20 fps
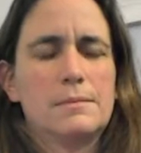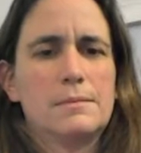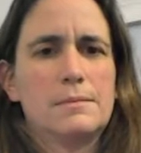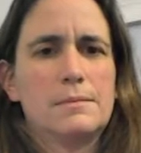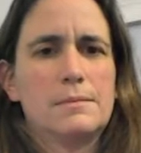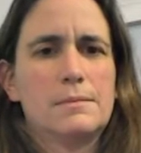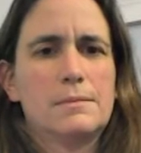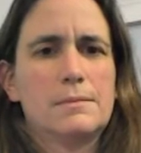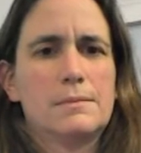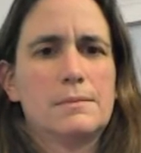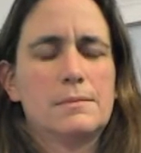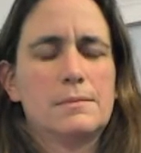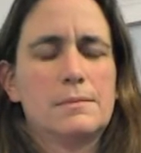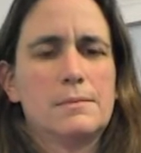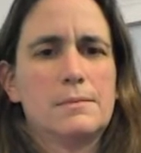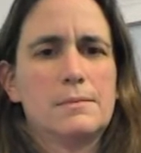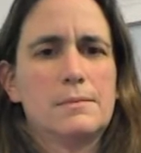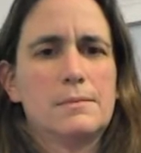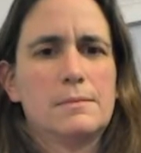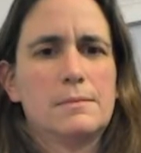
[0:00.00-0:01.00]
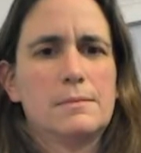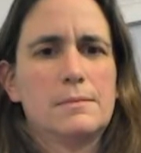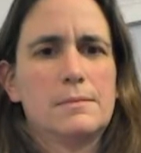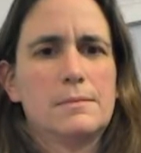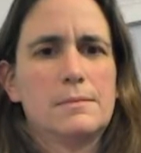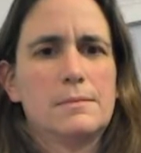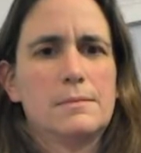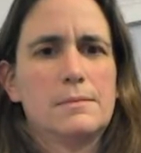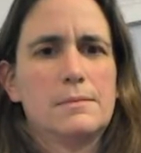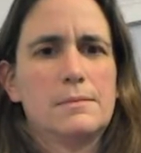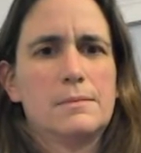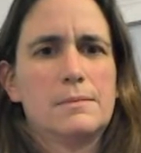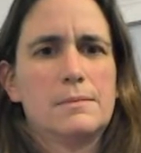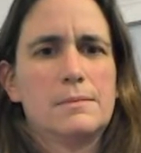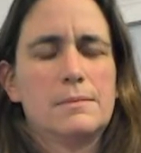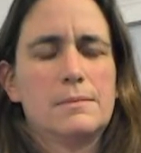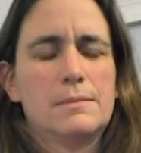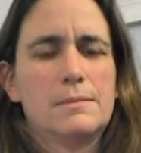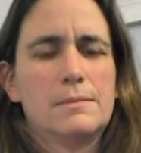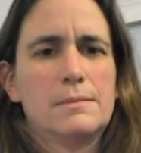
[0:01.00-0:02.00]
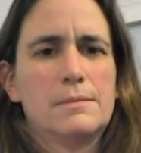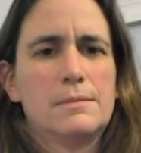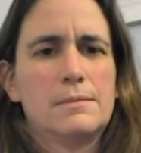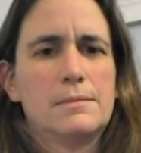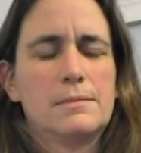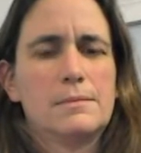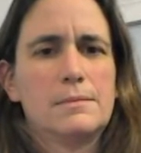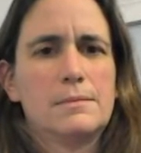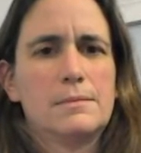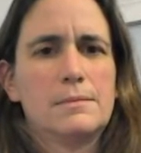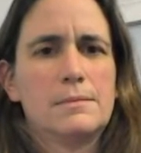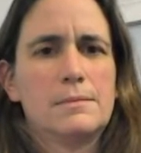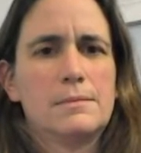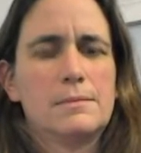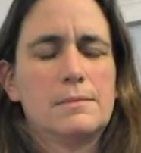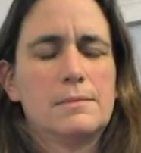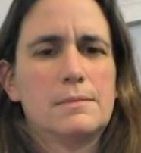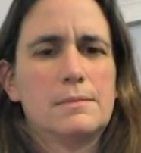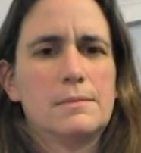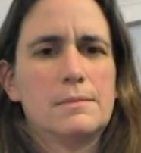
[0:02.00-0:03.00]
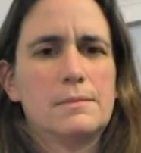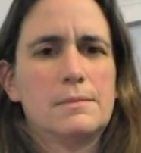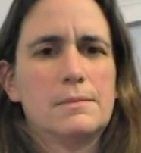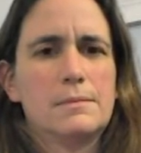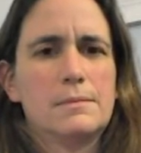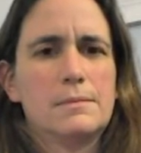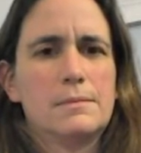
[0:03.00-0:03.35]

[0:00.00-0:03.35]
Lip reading: (not speaking)